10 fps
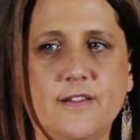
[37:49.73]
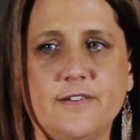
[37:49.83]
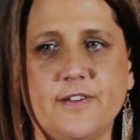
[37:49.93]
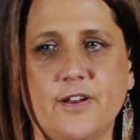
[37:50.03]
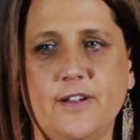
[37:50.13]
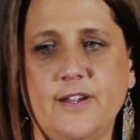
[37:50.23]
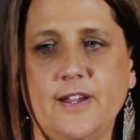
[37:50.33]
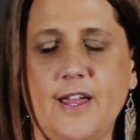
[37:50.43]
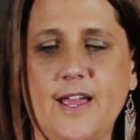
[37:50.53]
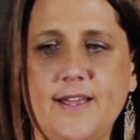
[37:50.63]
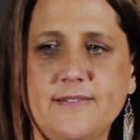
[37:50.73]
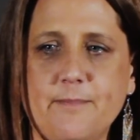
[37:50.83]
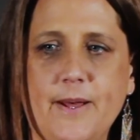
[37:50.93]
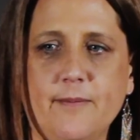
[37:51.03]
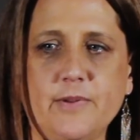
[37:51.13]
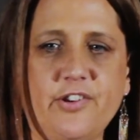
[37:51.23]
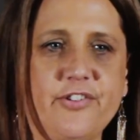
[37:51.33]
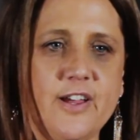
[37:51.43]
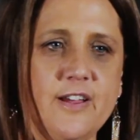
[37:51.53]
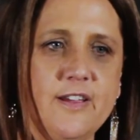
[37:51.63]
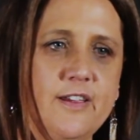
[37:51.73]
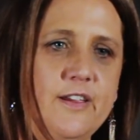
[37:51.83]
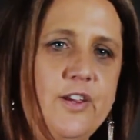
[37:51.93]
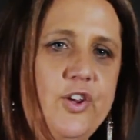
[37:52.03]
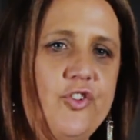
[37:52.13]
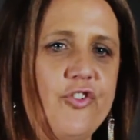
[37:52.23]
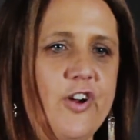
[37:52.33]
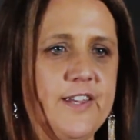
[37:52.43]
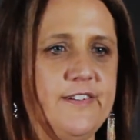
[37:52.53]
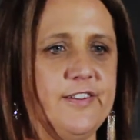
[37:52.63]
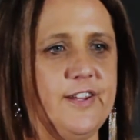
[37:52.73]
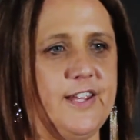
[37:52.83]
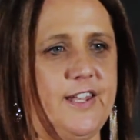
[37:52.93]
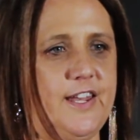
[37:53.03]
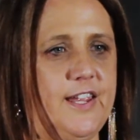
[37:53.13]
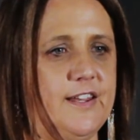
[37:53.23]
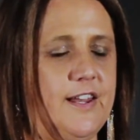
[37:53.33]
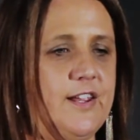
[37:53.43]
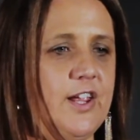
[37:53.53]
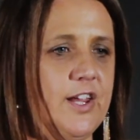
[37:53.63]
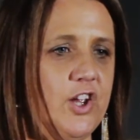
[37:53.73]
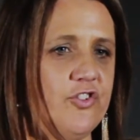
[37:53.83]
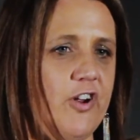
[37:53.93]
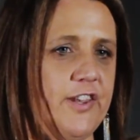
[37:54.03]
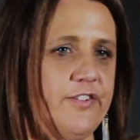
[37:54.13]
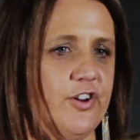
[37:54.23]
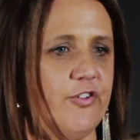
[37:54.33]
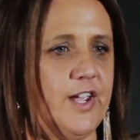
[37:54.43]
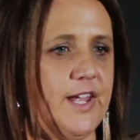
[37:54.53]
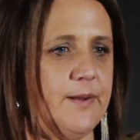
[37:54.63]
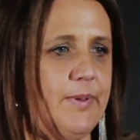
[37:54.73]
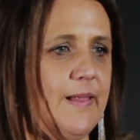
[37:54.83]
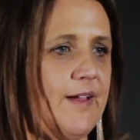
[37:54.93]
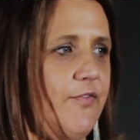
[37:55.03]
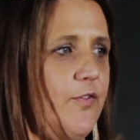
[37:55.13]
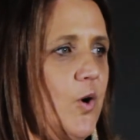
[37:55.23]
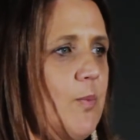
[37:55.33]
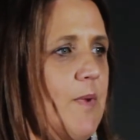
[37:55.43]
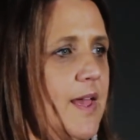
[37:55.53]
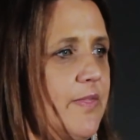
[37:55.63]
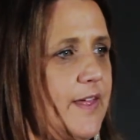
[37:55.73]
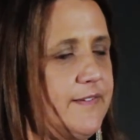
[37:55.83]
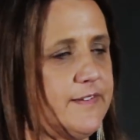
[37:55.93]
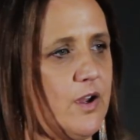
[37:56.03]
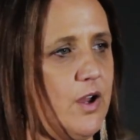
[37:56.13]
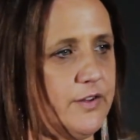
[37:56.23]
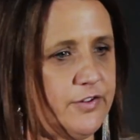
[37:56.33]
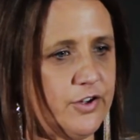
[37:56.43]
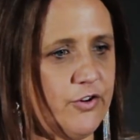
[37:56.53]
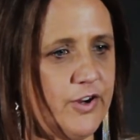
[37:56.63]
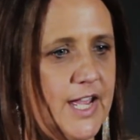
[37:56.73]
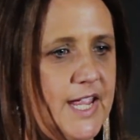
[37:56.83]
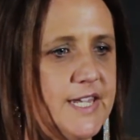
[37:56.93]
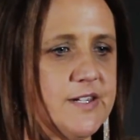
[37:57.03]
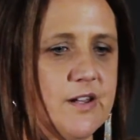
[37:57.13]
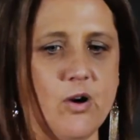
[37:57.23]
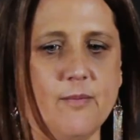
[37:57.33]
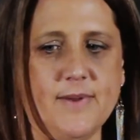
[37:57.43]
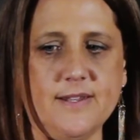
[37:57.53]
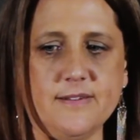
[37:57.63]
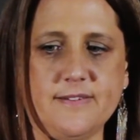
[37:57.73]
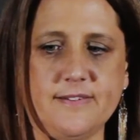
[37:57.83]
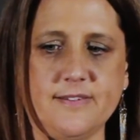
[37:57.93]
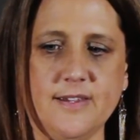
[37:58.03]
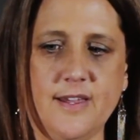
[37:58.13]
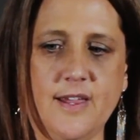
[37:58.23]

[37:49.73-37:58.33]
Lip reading: So as a publisher, you're trying to create a platform that's going to create comments